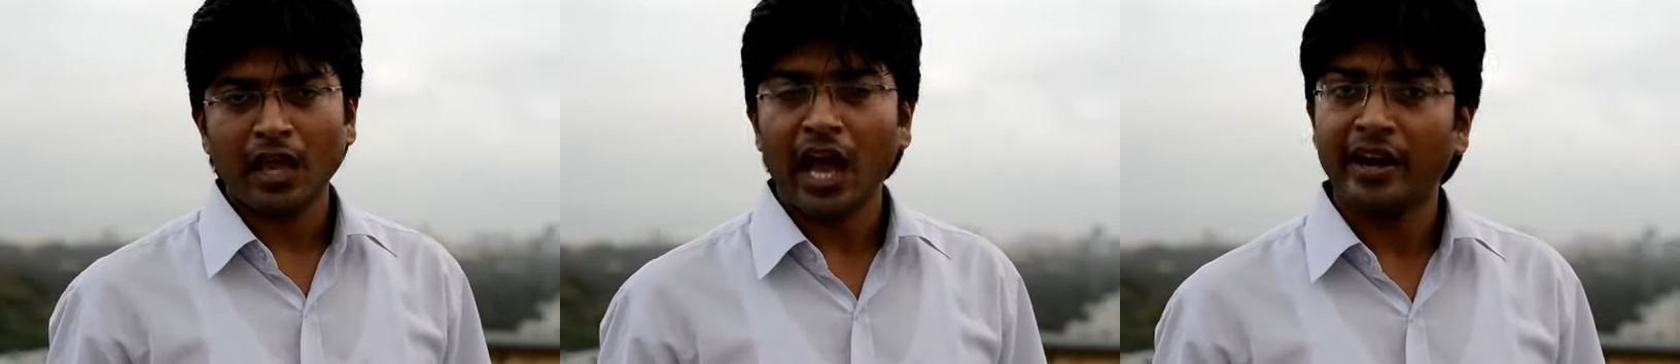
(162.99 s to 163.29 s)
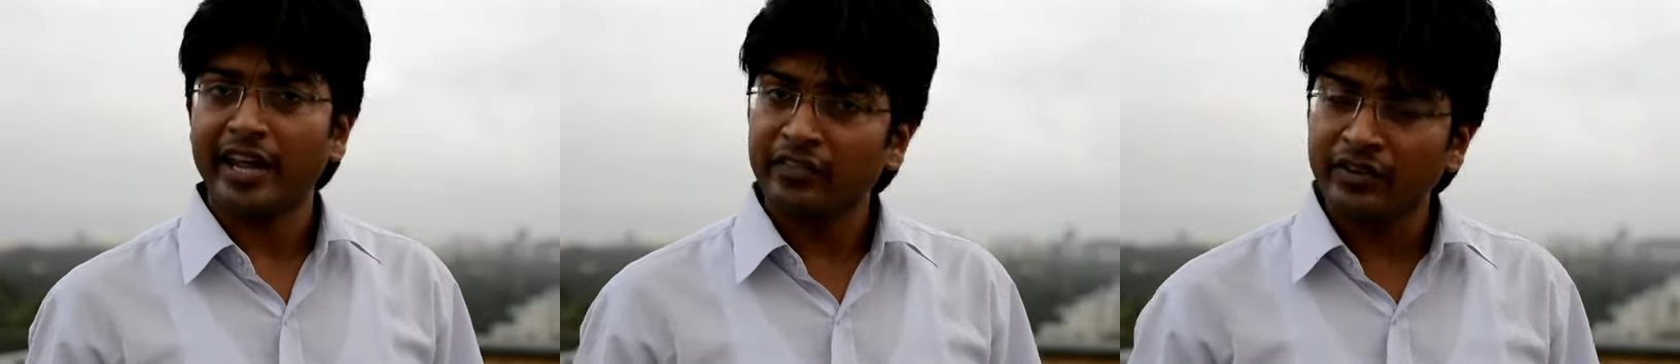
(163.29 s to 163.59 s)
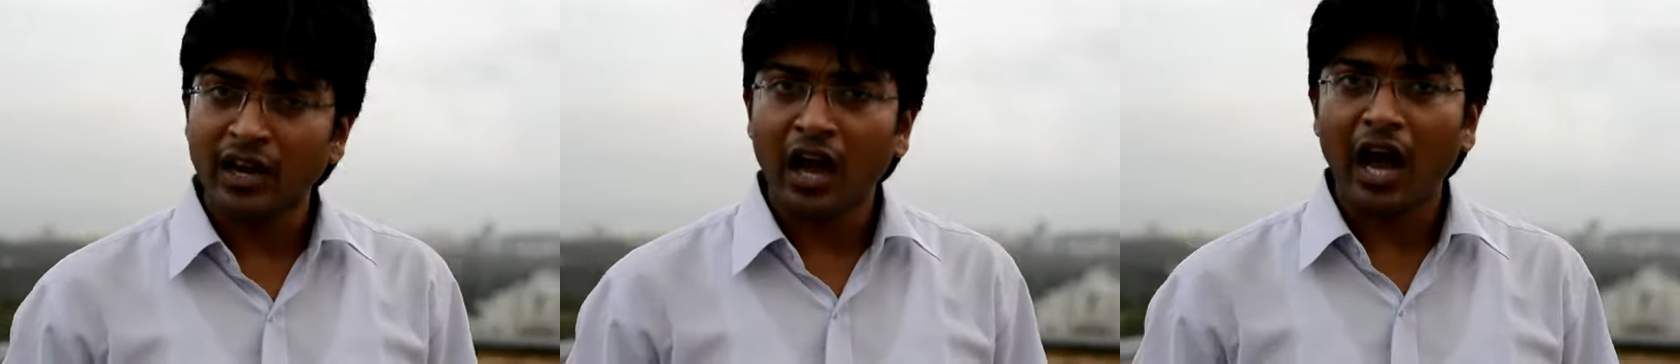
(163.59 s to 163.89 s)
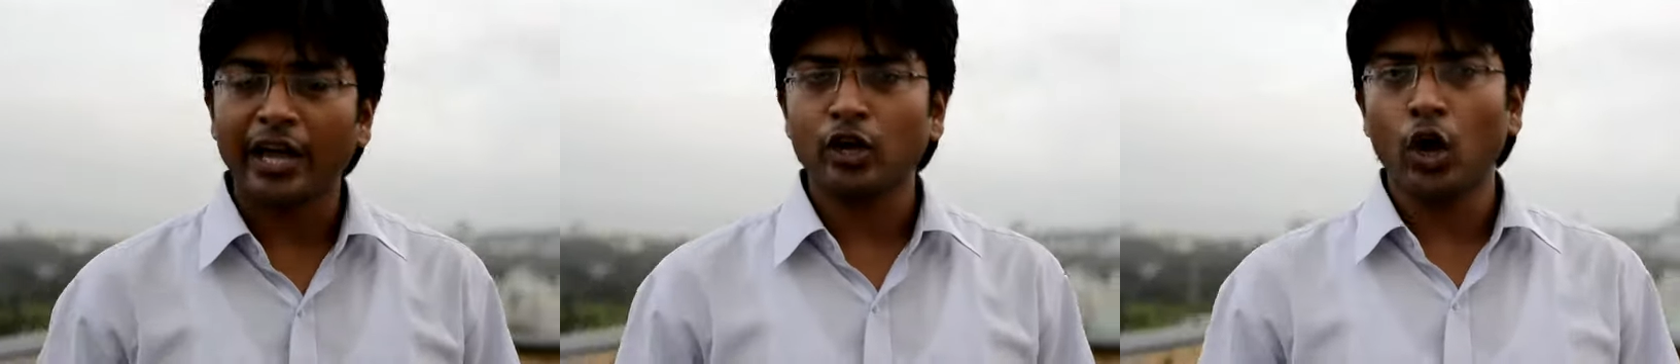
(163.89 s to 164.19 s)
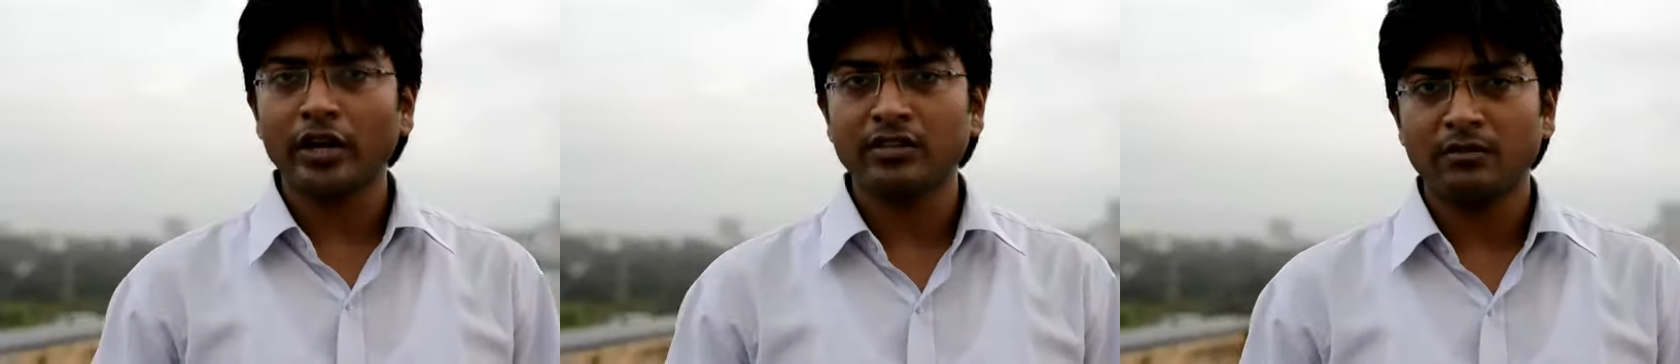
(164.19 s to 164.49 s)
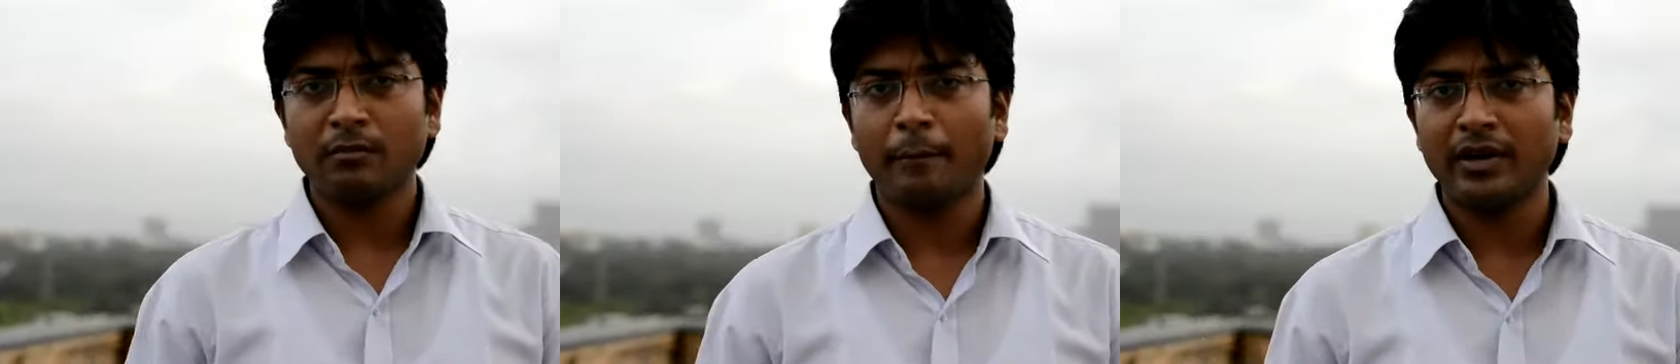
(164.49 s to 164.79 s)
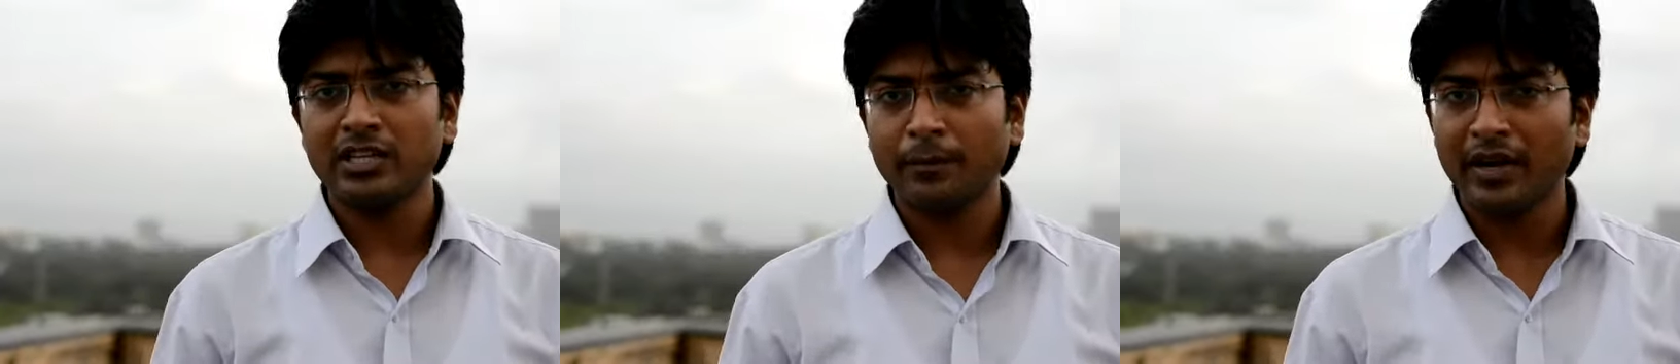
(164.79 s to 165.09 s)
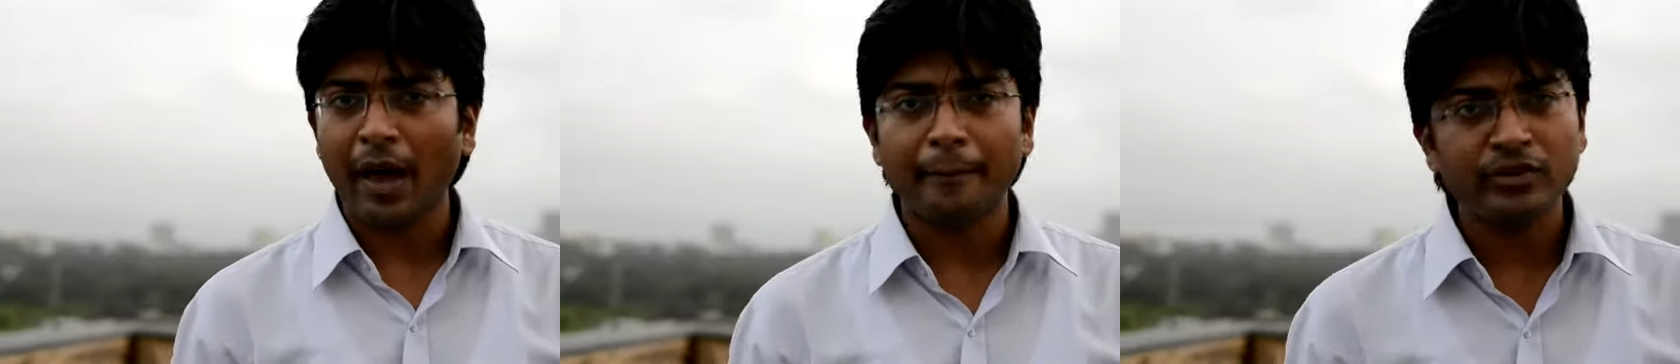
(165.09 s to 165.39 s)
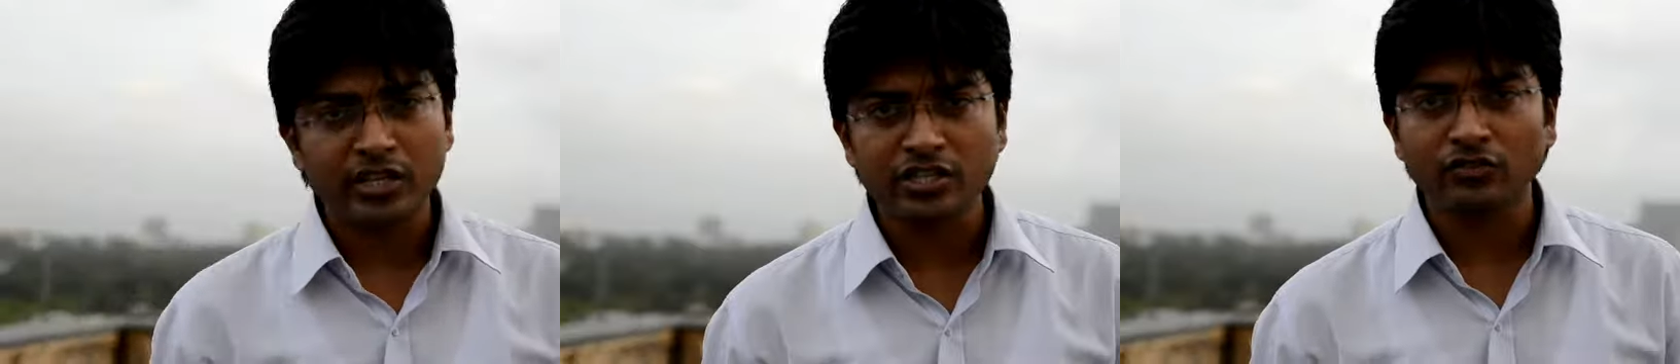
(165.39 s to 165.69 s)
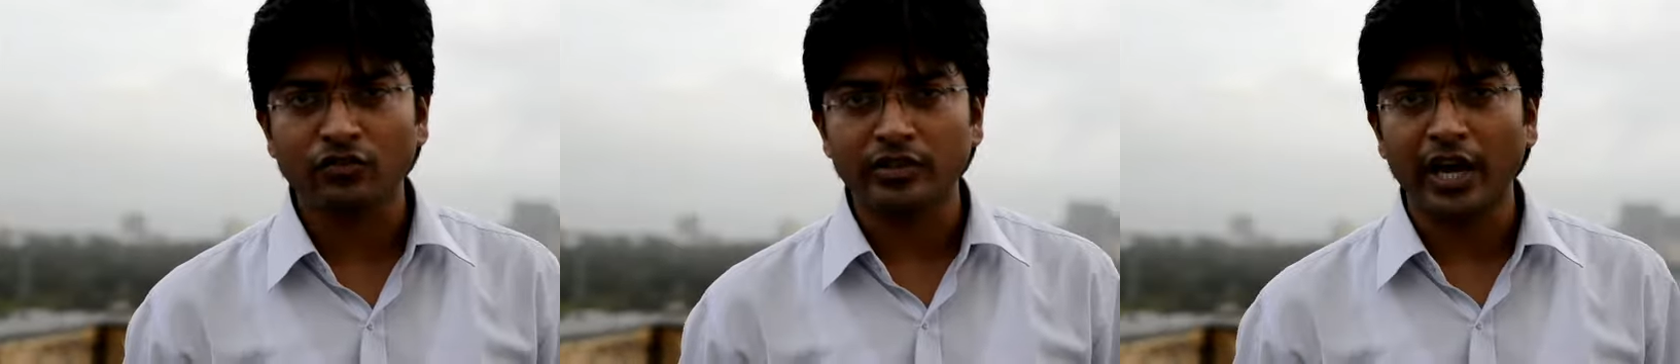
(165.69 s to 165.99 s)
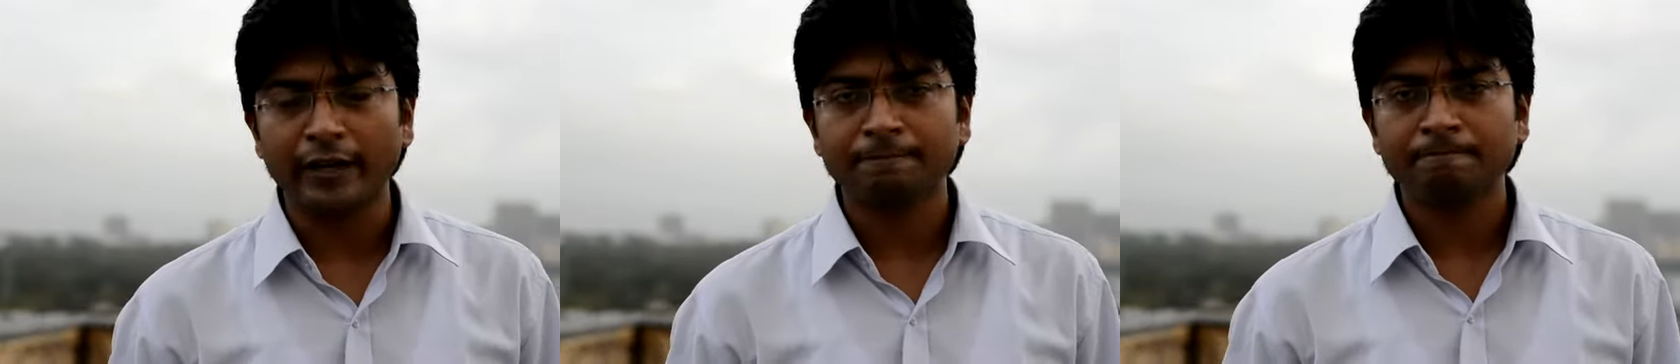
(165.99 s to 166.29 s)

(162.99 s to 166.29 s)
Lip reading: and even I got multiple appreciations for that.